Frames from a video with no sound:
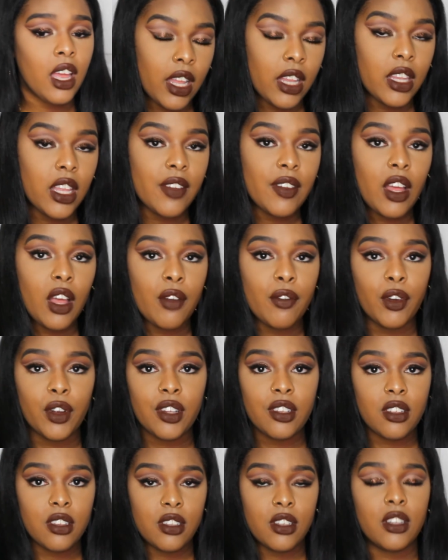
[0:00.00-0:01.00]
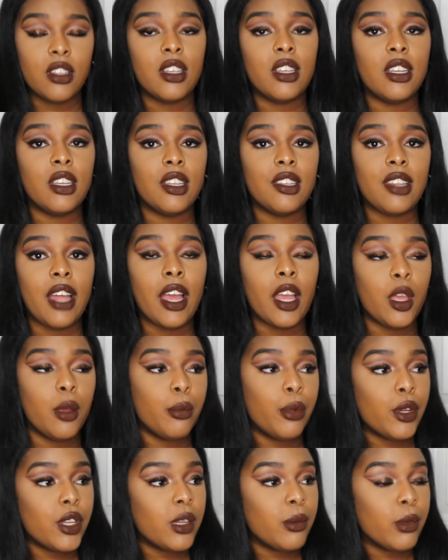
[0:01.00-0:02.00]
I love how versatile it is. I
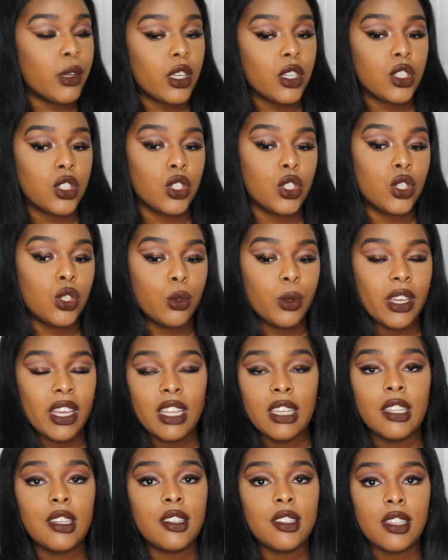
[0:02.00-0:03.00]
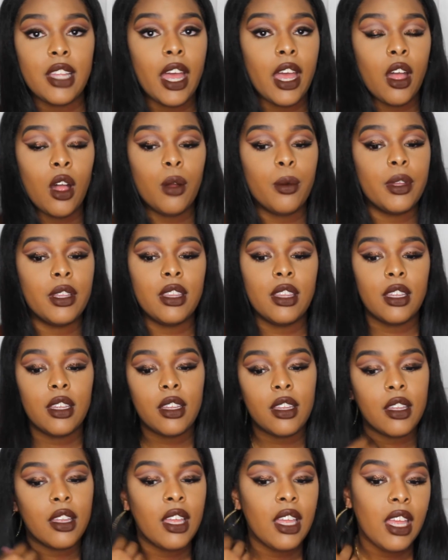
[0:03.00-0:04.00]
can pretty much do any style with
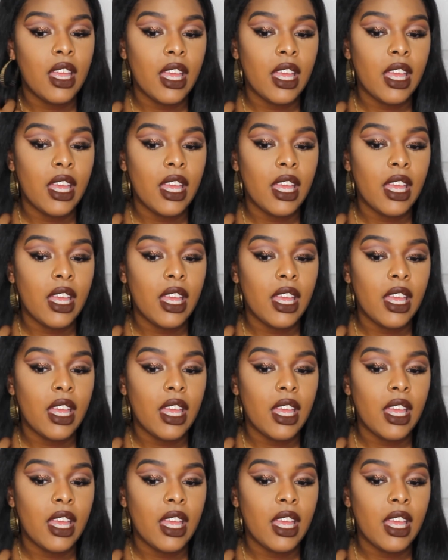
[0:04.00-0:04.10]
it,